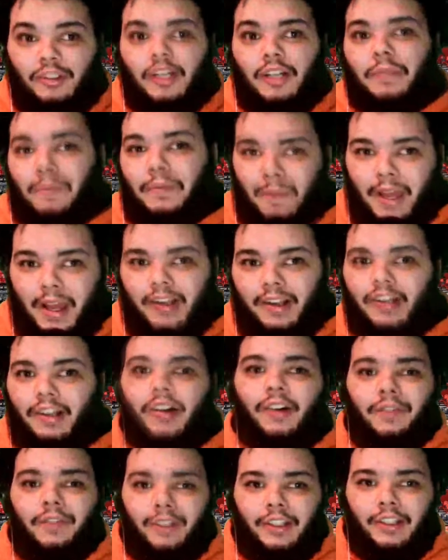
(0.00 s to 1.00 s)
coming back,
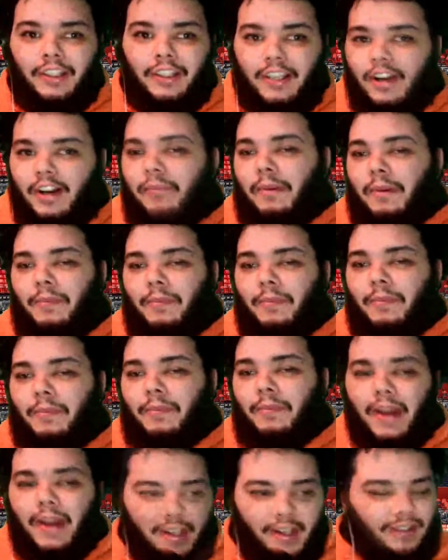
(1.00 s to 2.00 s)
Kofi coming
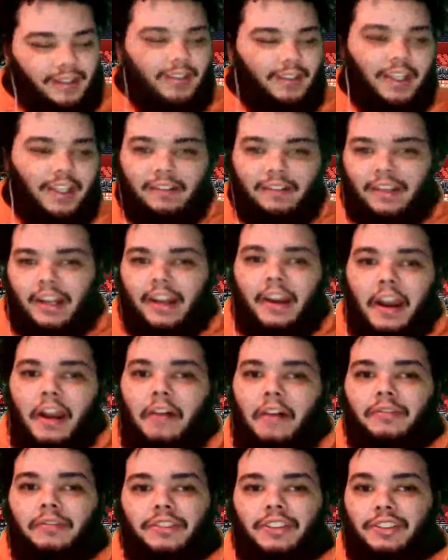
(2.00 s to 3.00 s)
back.
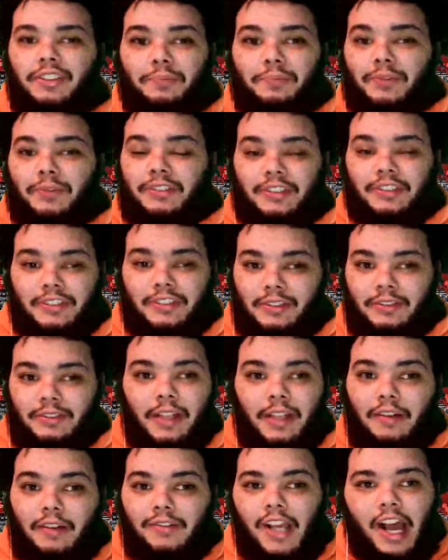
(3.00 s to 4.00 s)
That was
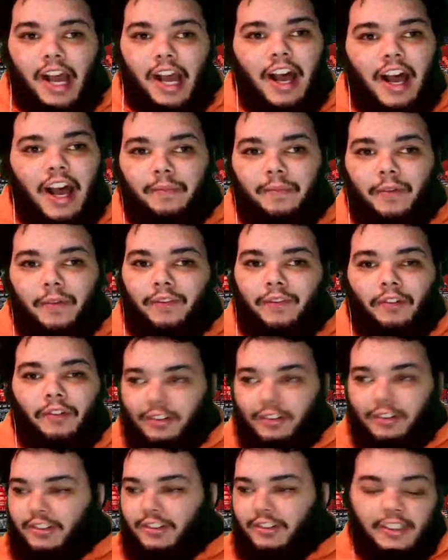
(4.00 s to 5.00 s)
a high
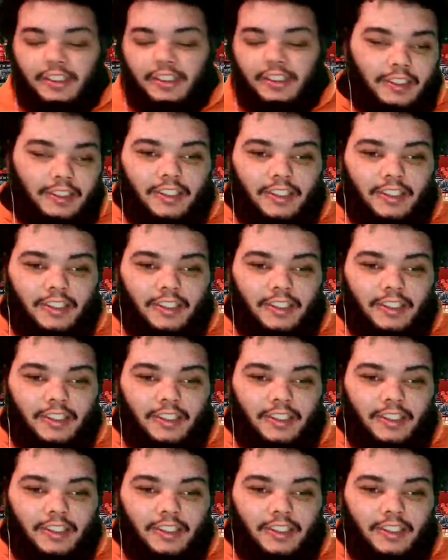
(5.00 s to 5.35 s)
before the season.